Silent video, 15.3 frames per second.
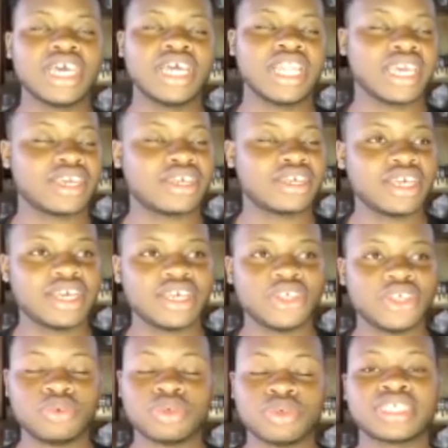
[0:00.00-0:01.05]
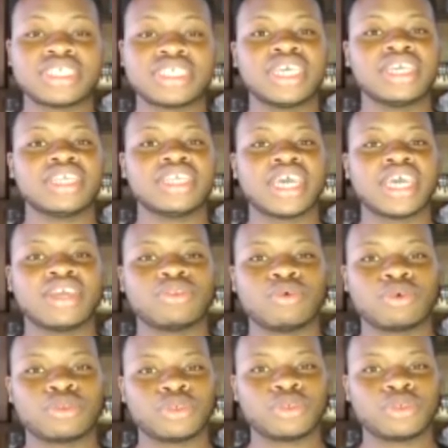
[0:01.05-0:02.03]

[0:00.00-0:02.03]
like USAID, I knocked